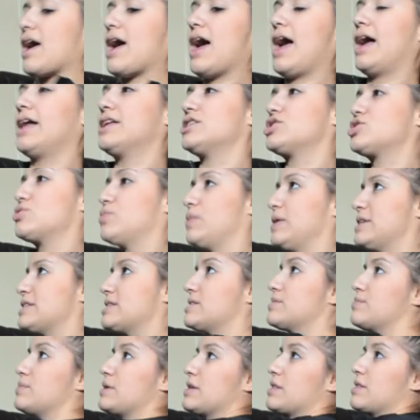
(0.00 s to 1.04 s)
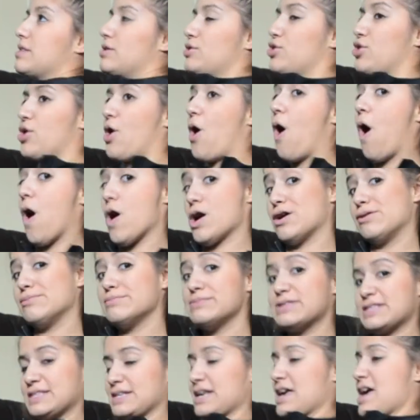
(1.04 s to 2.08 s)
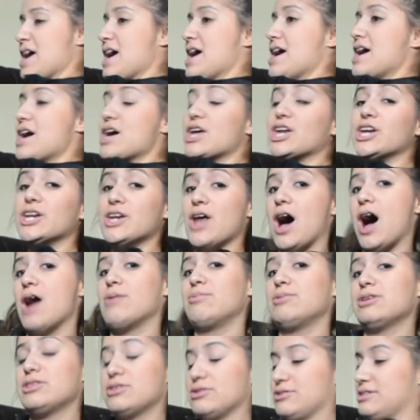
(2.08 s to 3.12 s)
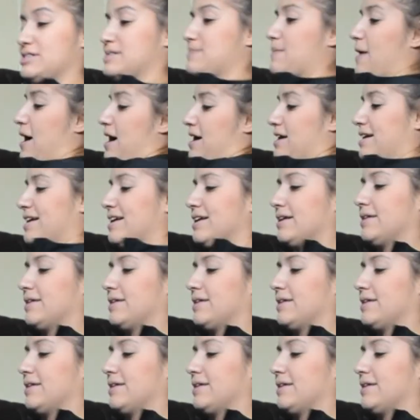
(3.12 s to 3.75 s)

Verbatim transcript: and twist with your arms, not with your spine.